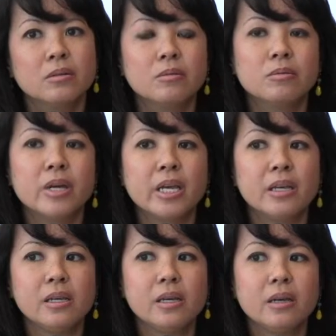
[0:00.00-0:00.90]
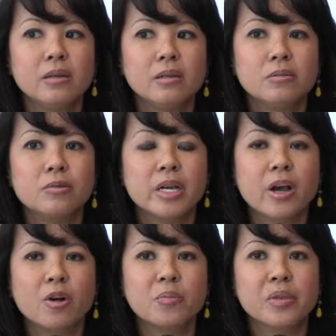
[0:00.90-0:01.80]
We
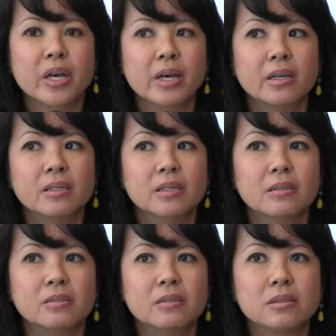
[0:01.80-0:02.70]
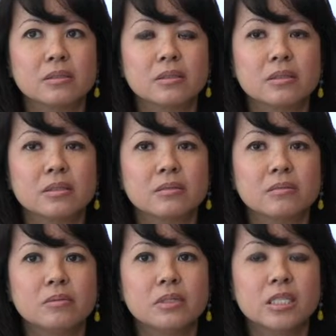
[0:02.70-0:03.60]
hope that
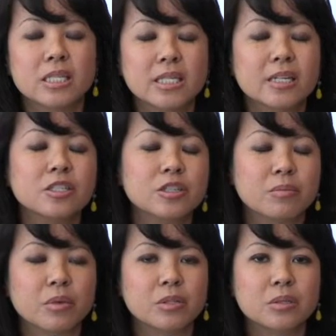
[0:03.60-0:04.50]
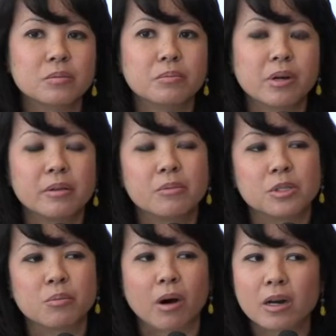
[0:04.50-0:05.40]
this is actually probably
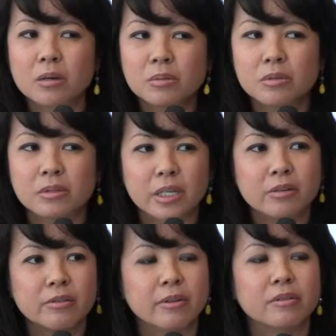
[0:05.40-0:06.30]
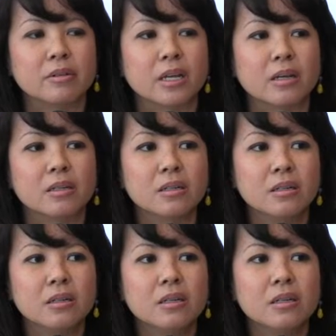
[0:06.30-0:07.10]
most remarkable thing we've ever done.